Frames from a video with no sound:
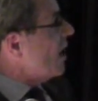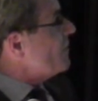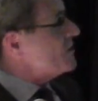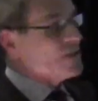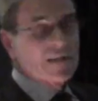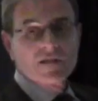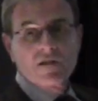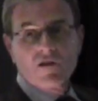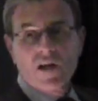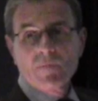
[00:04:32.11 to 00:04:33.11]
the opposite end
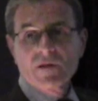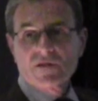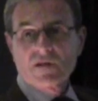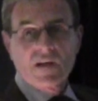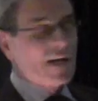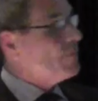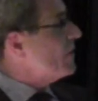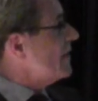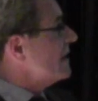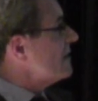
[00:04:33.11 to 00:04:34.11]
of the lobby is the
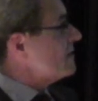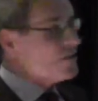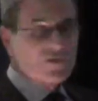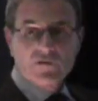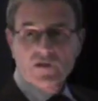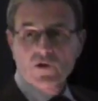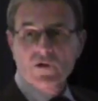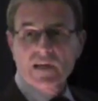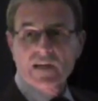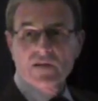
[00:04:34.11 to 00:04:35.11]
library, centrally
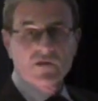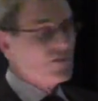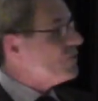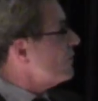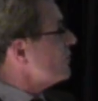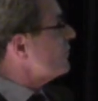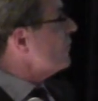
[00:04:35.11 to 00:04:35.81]
located on the first